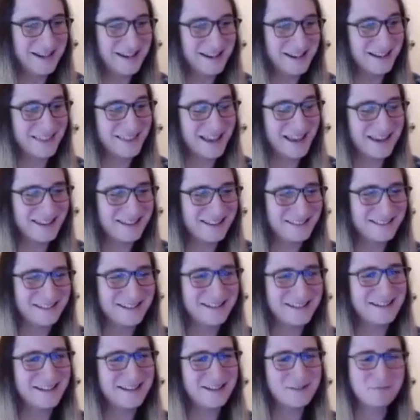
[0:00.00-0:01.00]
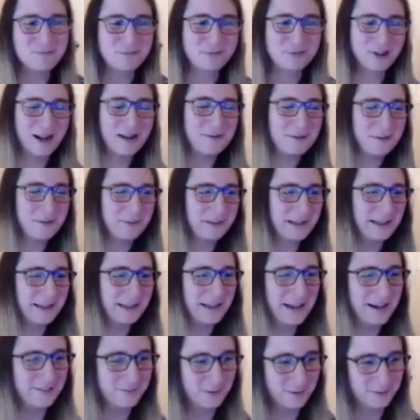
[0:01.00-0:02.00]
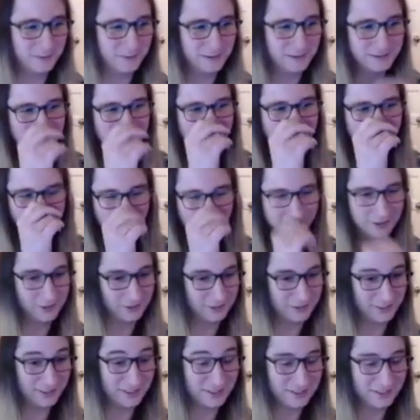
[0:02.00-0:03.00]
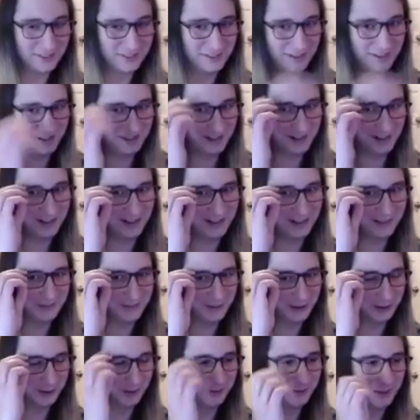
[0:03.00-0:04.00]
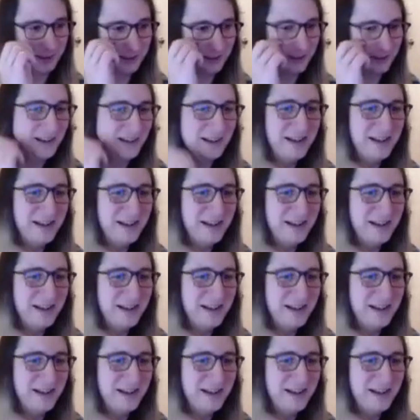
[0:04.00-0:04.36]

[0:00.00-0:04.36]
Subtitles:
Yeah, that is probably everyone's closest view of it.